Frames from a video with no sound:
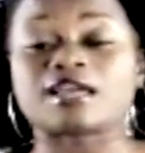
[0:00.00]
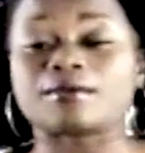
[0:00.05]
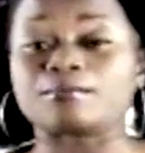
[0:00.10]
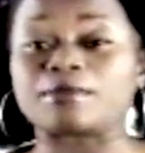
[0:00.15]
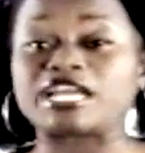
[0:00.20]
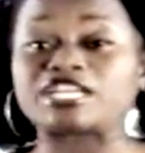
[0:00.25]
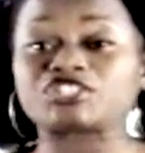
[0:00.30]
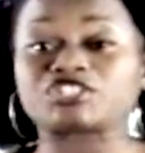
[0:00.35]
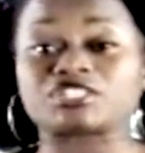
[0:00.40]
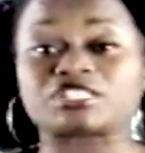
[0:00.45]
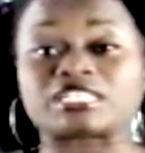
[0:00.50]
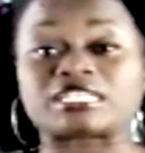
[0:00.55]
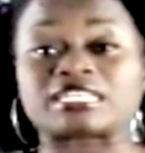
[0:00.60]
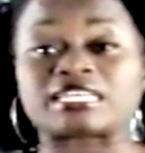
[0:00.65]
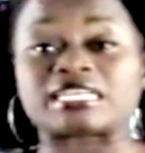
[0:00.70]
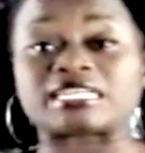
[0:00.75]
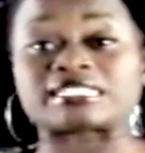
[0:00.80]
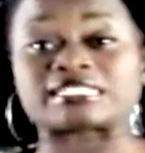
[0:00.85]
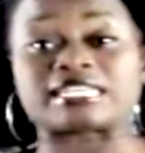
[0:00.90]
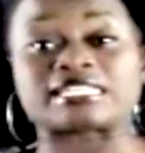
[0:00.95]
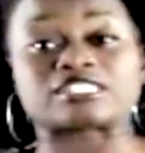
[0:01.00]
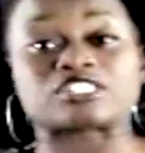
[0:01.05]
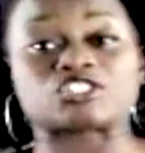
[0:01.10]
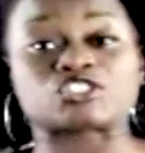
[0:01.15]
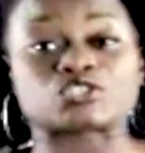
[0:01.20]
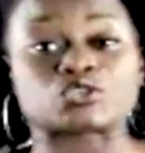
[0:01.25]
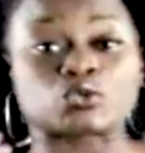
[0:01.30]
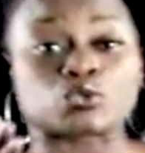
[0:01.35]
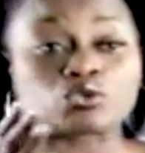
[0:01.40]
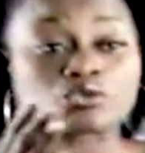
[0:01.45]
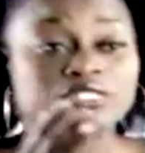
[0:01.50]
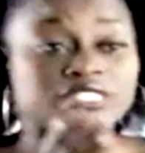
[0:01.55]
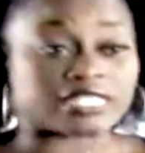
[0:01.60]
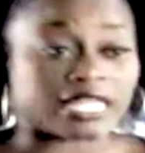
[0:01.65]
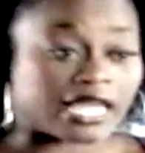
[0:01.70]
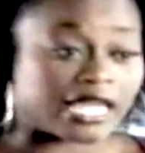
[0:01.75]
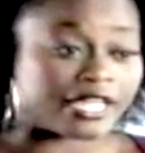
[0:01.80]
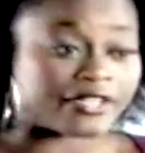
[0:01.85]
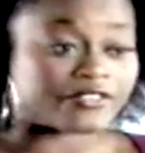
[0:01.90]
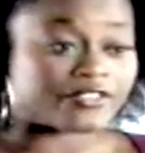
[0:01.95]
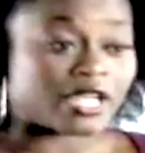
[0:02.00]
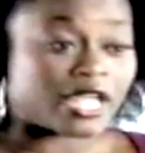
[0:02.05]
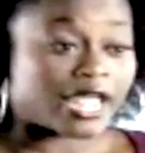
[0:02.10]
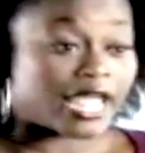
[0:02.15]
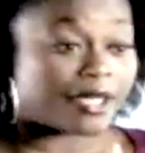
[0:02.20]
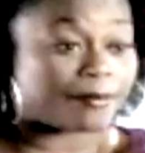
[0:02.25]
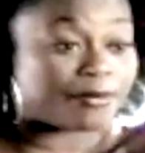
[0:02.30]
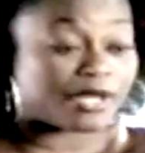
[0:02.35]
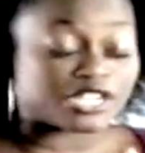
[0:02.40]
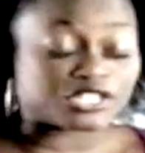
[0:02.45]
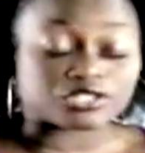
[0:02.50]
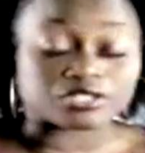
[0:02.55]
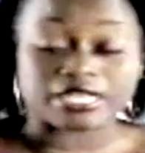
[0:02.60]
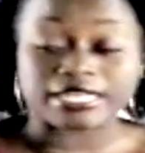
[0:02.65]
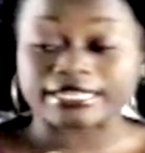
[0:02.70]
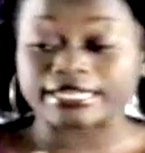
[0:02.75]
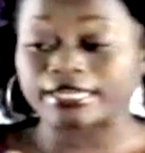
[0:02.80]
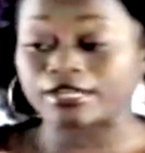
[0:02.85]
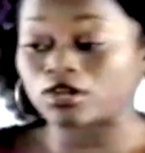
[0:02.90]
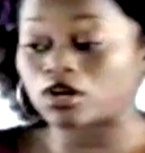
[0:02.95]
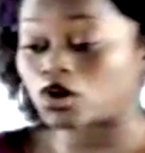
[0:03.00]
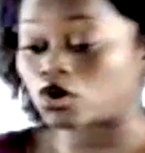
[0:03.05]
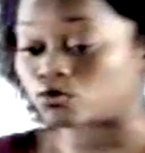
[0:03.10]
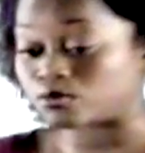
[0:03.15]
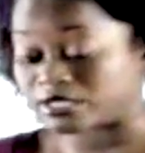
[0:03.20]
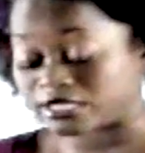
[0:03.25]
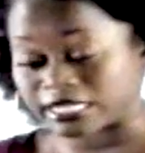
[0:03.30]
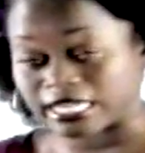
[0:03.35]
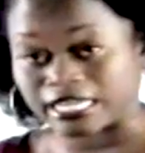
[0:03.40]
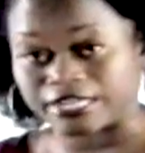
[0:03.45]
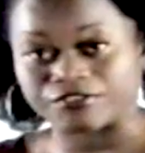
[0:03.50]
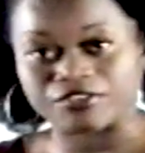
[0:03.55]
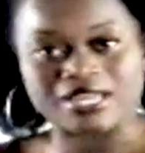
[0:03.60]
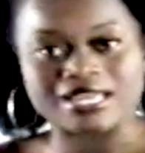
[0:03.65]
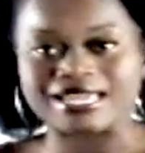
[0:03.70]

Make sure the kids get to school safe and make sure they get home safe.